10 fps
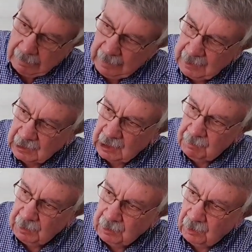let
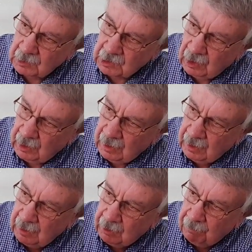sleeping dogs lie,
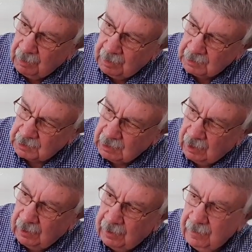let the past
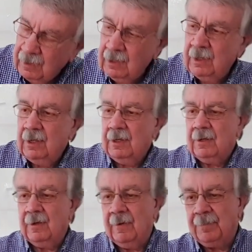lie.
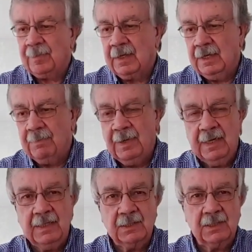It
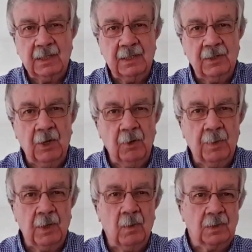appears that
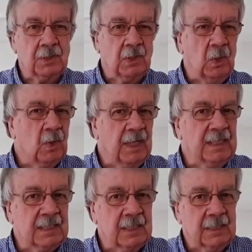nobody wants to look
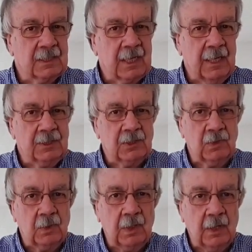into this case
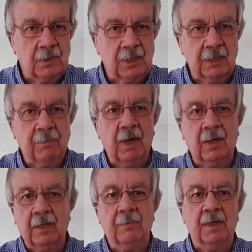too closely,
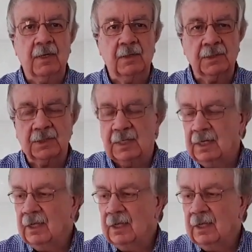partly because